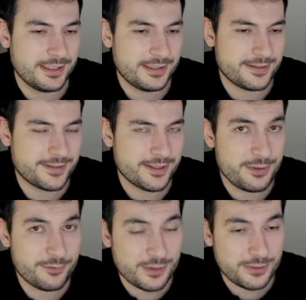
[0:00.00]
And it's gonna
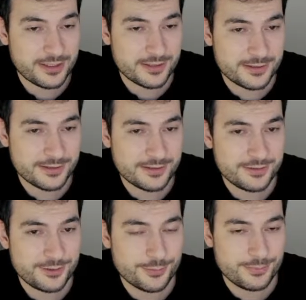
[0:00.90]
be very hard
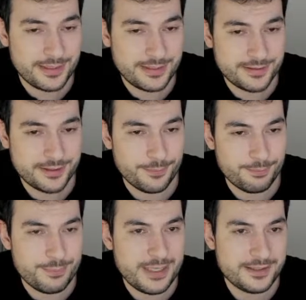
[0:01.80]
to make a
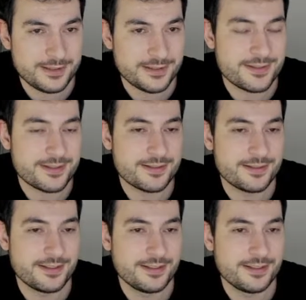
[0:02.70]
balanced